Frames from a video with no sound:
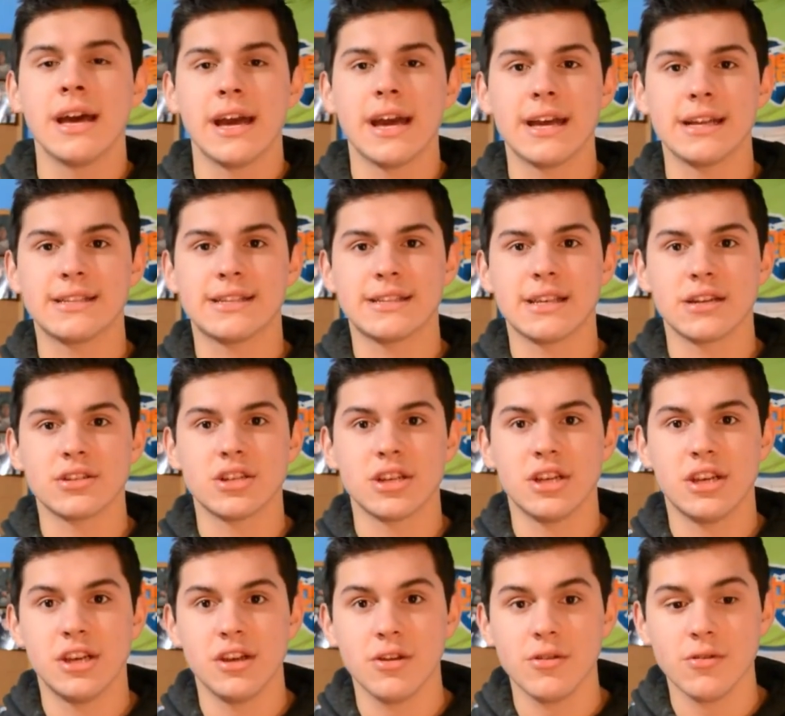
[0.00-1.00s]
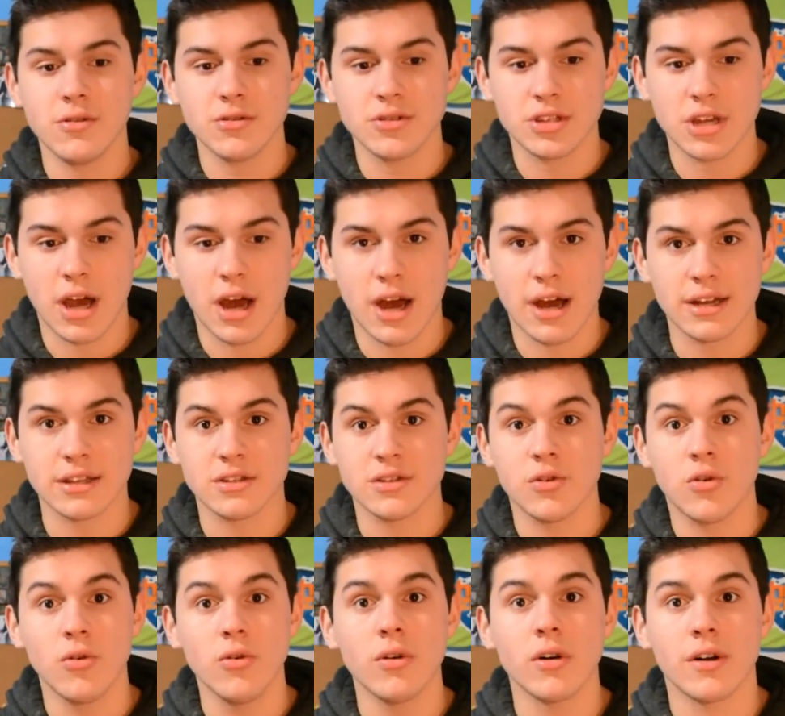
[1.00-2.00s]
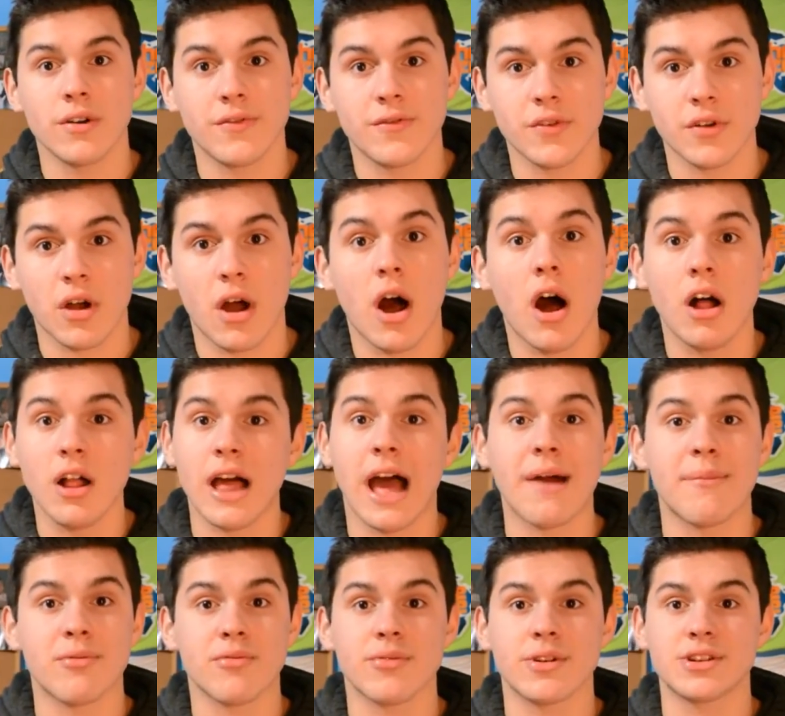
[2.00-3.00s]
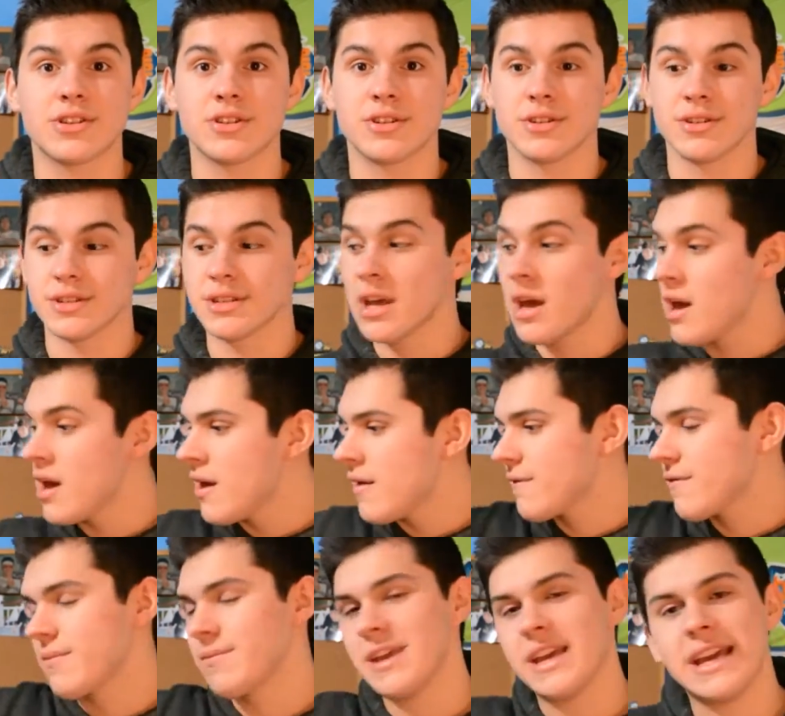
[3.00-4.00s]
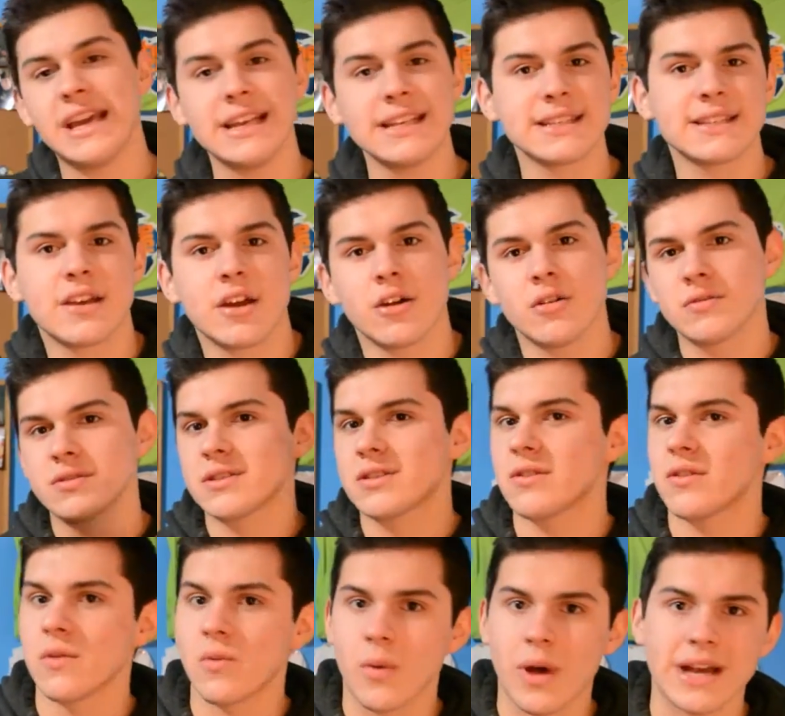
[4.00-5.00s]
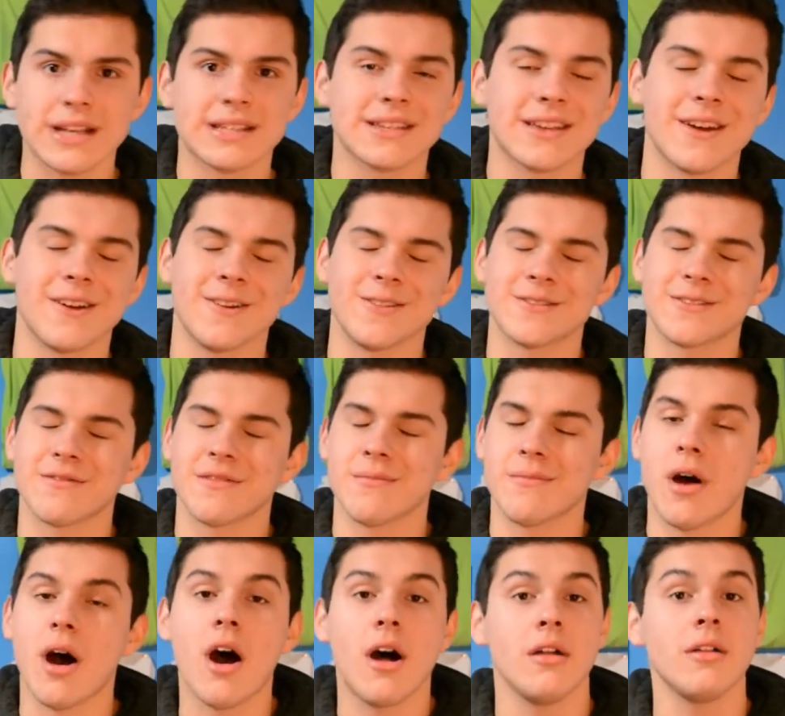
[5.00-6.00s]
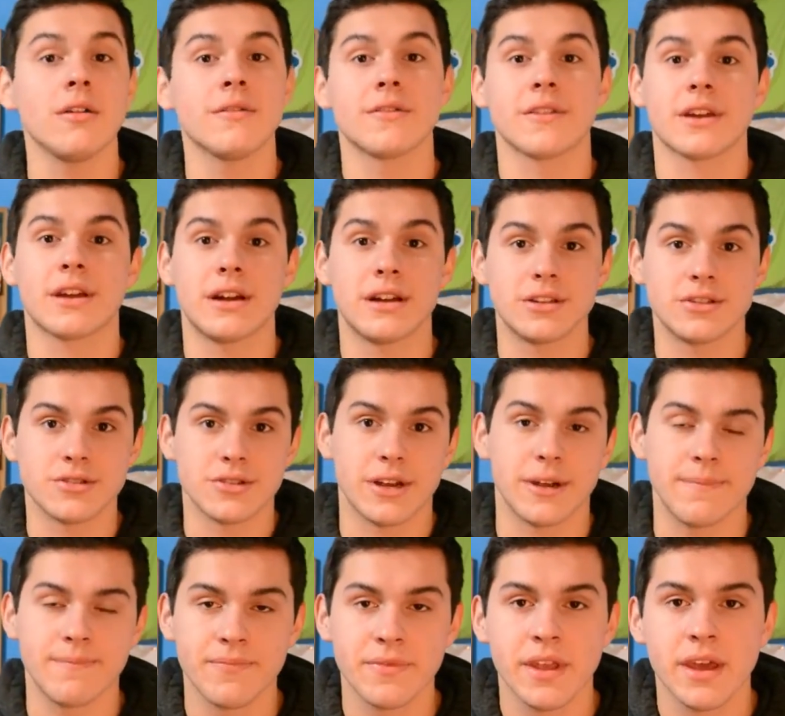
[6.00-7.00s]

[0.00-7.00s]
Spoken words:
is such a huge tool for all Aboriginals from the East Coast to the West Coast, from all over the country.